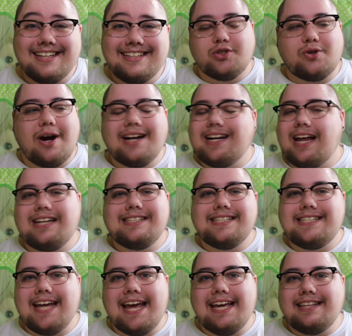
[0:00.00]
Try not to
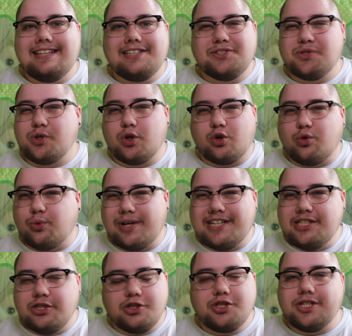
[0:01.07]
take this
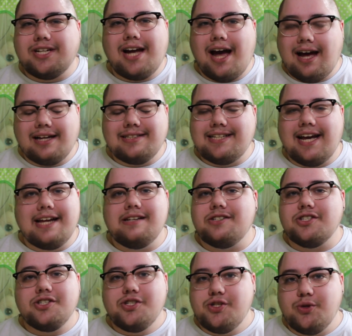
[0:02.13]
cringe
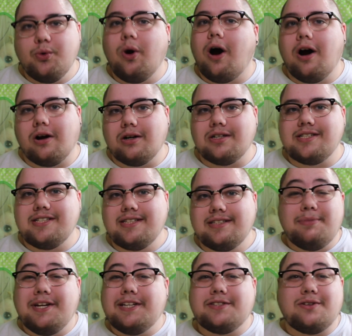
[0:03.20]
content to heart,
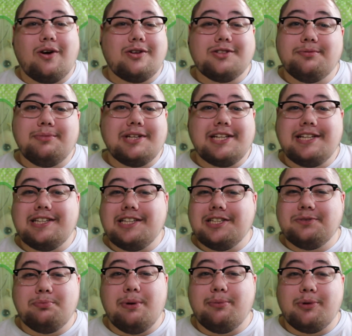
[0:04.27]
because ultimately
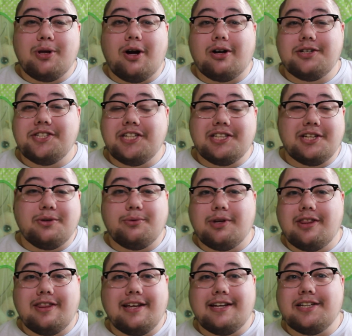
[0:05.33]
these people are dealing
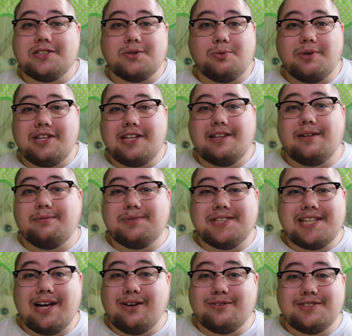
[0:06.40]
with things within
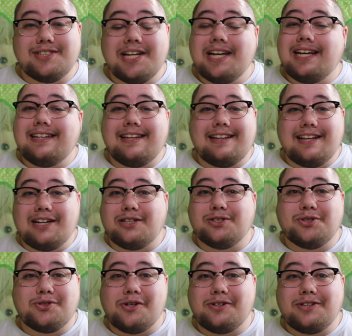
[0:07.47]
themselves that they are
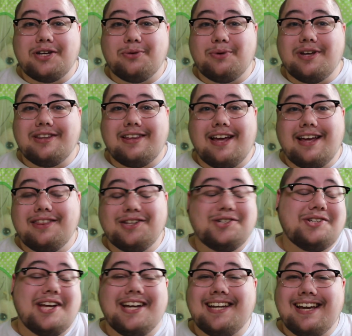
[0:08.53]
struggling with, and they're
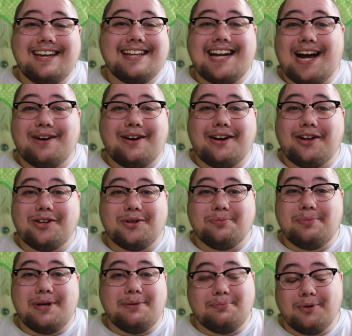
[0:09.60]
taking it out on other
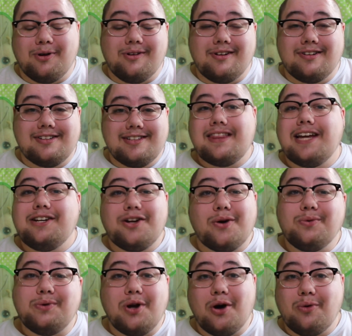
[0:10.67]
people. They
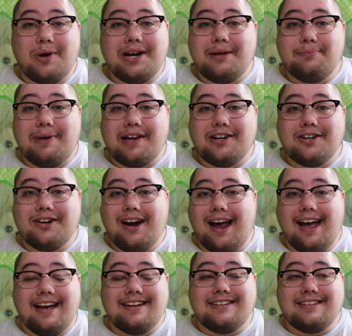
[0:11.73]
don't know any better,
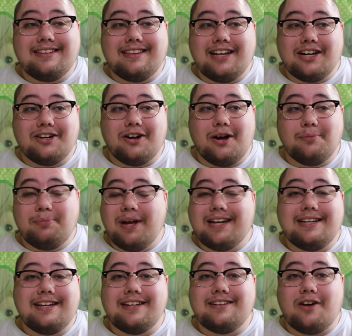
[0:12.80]
and their
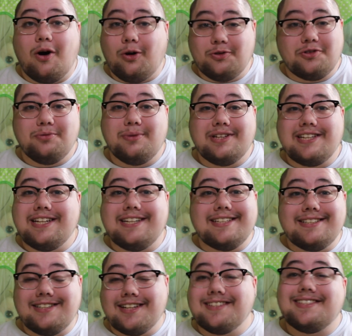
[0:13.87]
opinion ultimately
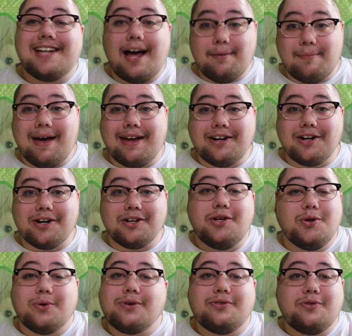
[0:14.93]
does not matter.
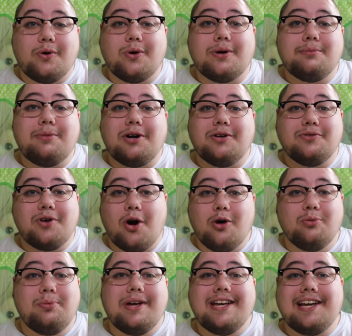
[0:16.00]
Your form of
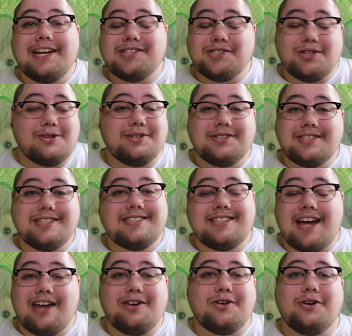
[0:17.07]
coping, as long as it's
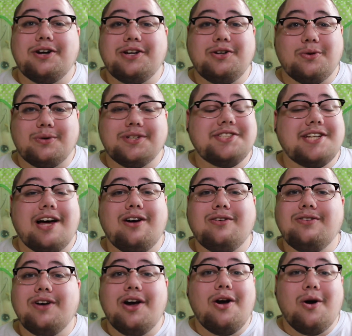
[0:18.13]
not hurting
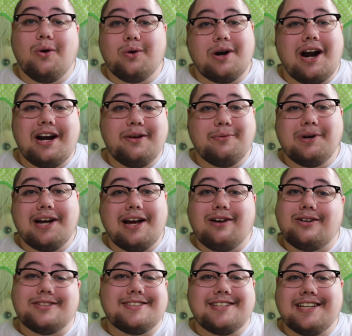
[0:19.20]
yourself or anyone
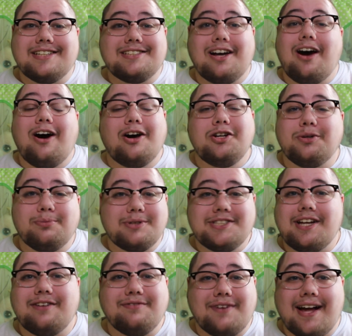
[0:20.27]
else, is one hundred
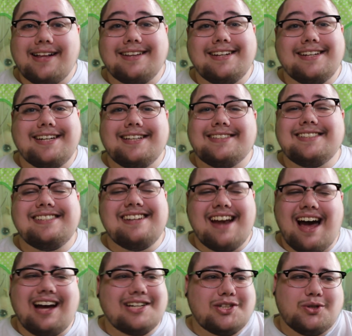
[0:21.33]
percent valid. It's
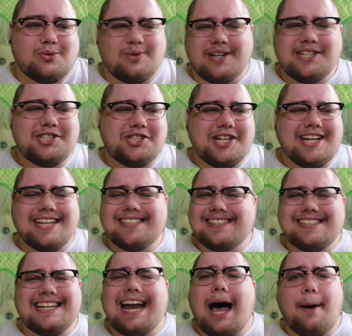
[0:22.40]
not cringy,
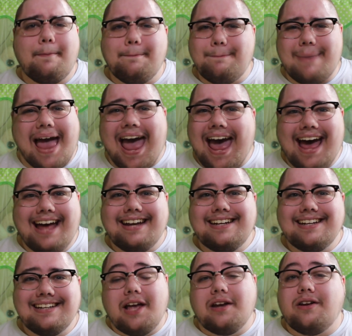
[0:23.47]
it's not bad.
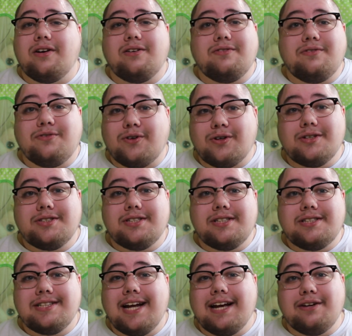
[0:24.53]
And first
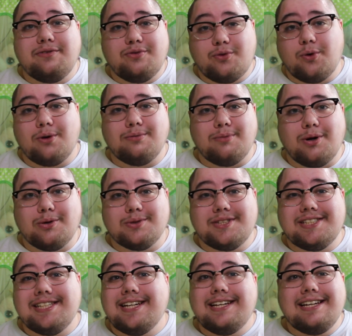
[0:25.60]
and
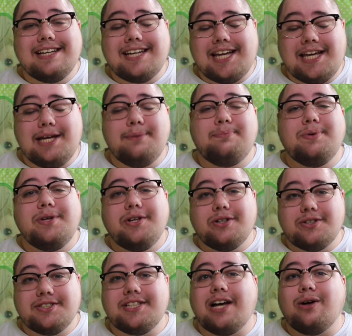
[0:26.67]
foremost, keep
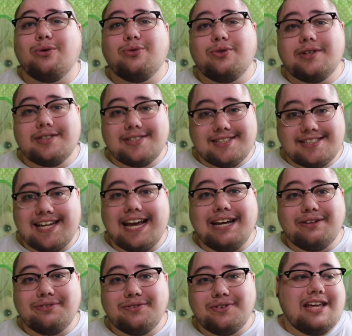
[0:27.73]
yourself
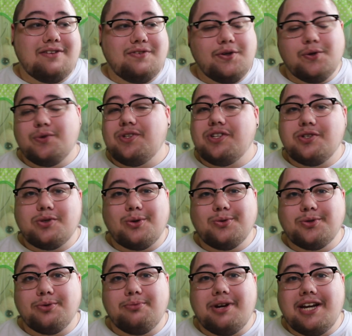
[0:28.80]
safe. If using
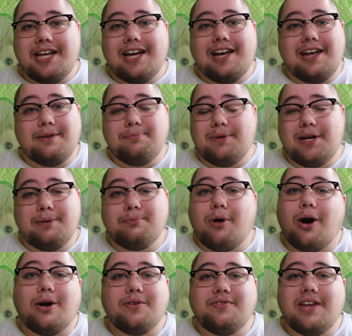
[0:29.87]
social media and being
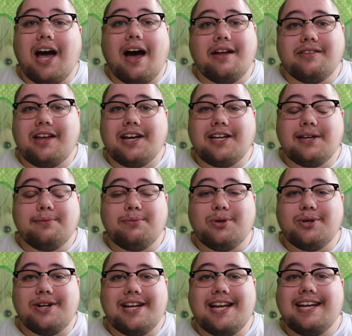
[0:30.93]
part of the online
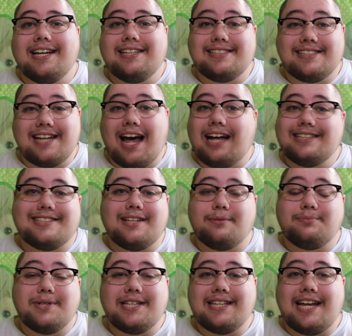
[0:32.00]
community is not
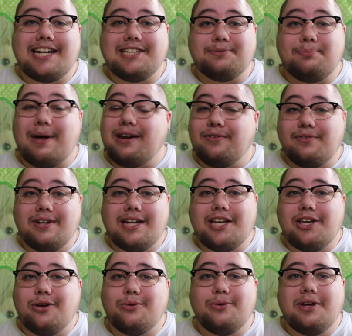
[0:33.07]
something that is benefiting
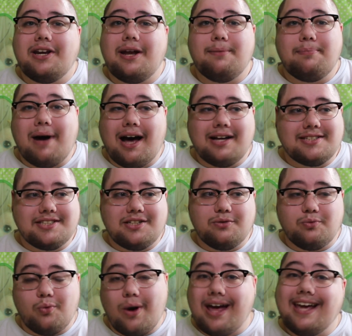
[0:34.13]
you in a
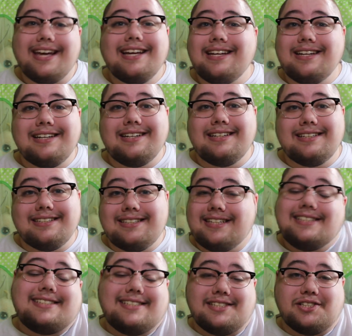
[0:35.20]
positive way,
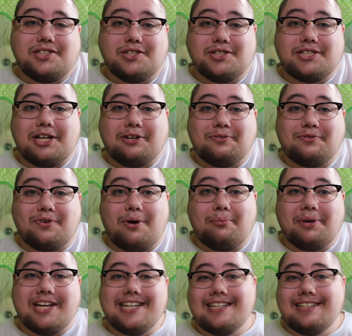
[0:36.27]
distance yourself from
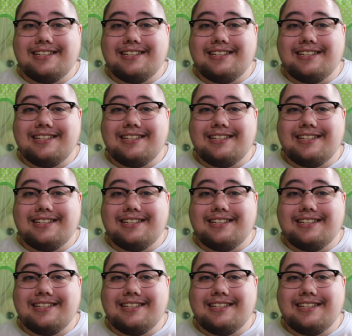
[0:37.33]
it.